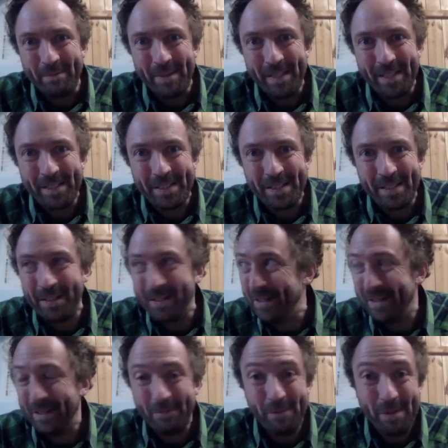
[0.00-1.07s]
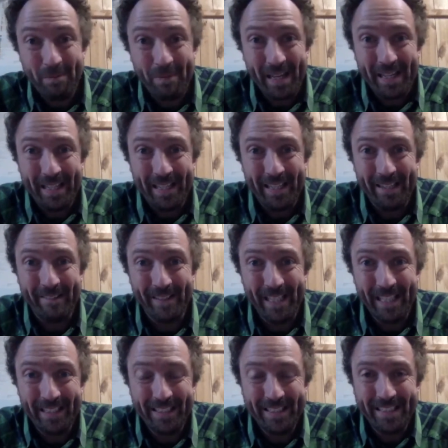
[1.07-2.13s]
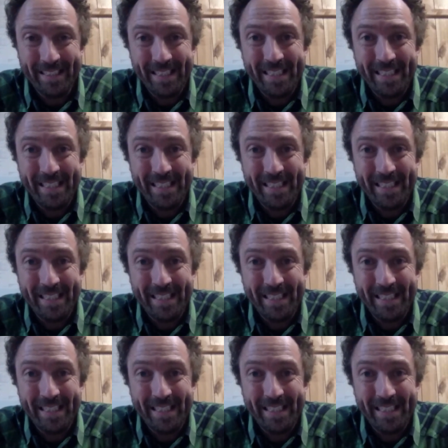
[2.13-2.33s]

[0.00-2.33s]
because we play here in England.